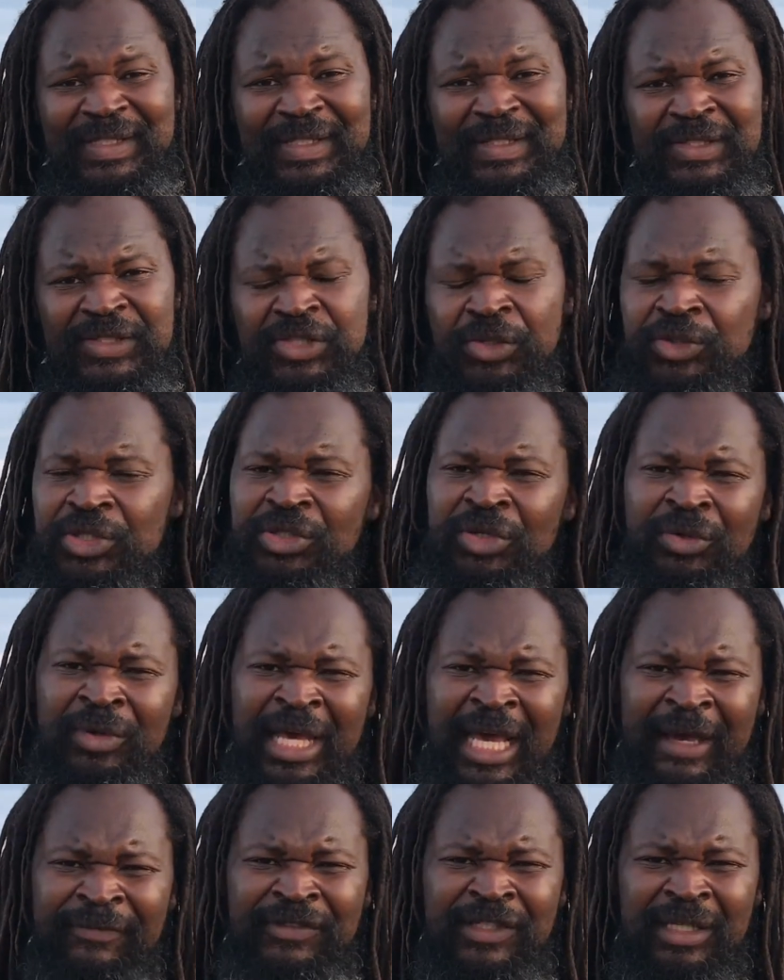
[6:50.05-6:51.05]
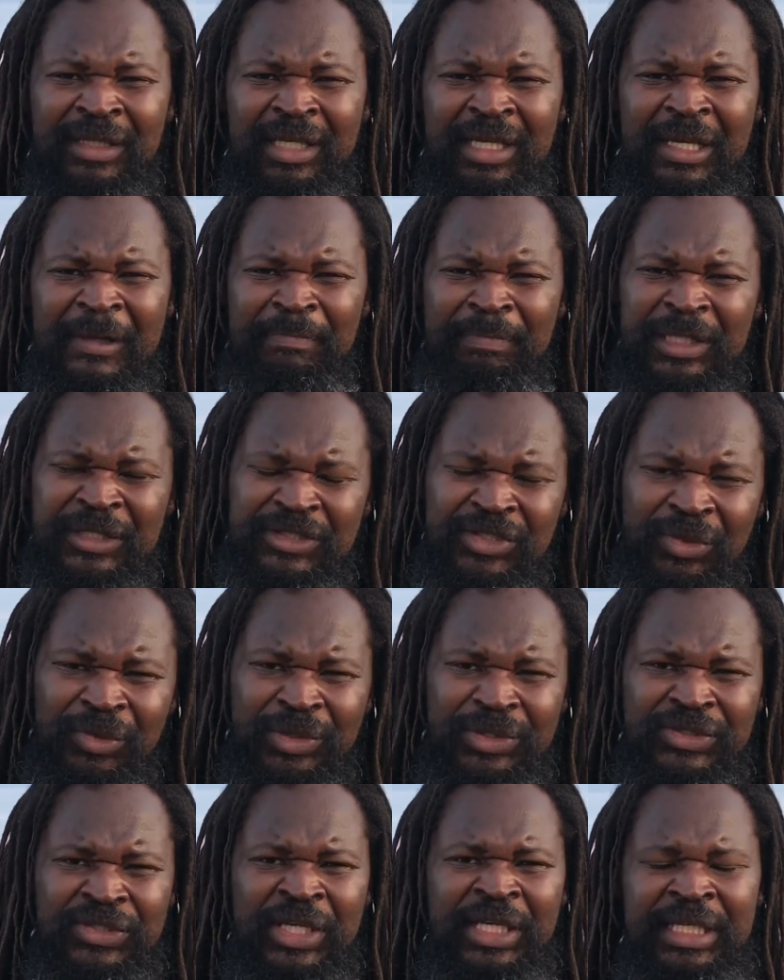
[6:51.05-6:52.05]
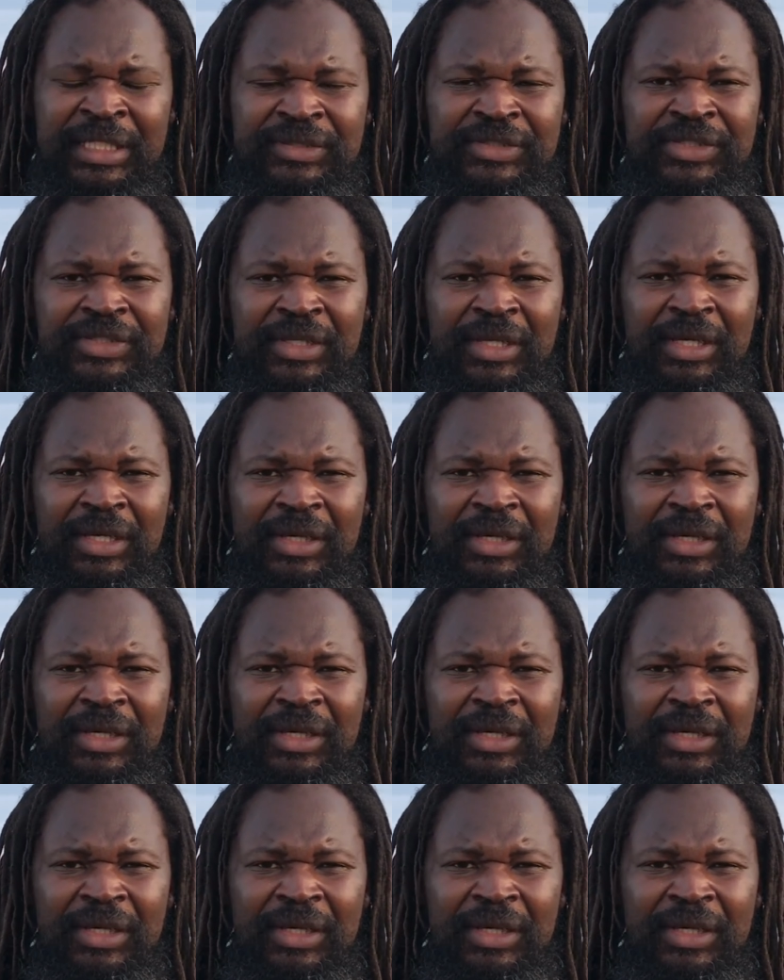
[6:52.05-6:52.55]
So you don't have to be so intense